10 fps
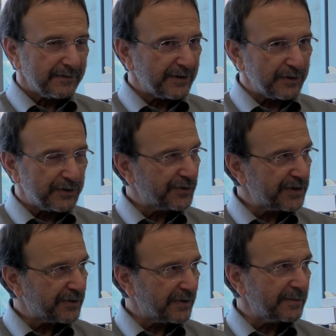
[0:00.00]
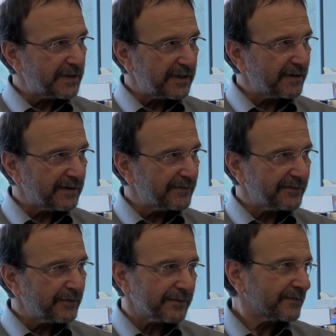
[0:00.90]
nutrients are limiting,
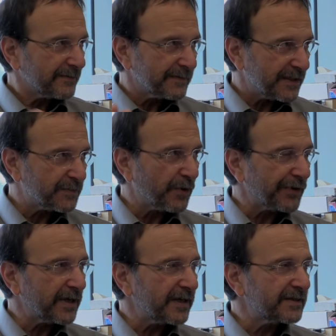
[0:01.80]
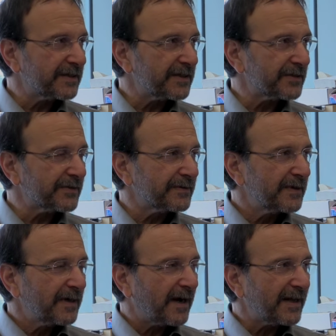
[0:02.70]
it sporulates, and these are
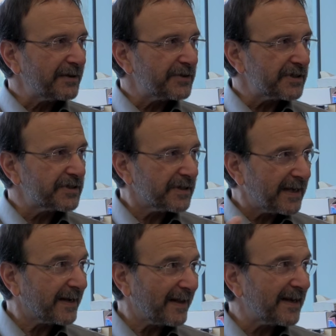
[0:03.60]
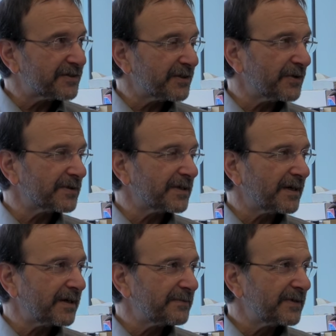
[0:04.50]
highly resistant, they can last a long
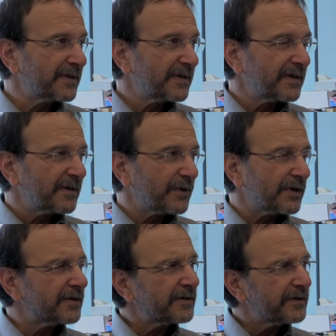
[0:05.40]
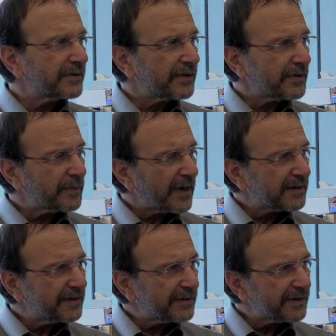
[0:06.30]
time. Absolutely. What other
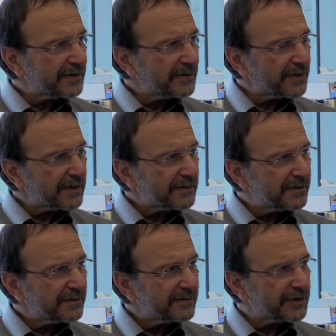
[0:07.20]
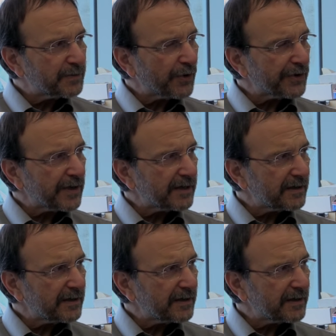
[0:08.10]
bacteria do this? Sporulate.